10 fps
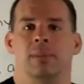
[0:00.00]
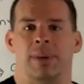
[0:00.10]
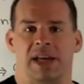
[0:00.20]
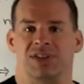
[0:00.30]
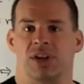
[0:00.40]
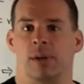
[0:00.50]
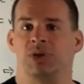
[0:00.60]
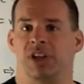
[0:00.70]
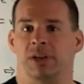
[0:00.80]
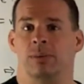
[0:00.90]
By
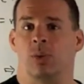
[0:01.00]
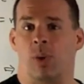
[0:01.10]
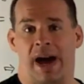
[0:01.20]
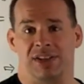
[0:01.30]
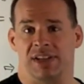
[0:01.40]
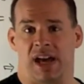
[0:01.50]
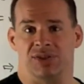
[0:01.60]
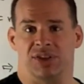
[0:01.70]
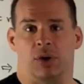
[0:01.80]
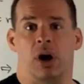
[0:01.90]
assumption, y is
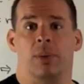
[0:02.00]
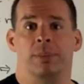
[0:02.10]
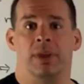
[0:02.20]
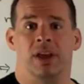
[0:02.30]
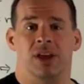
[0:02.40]
non-zero,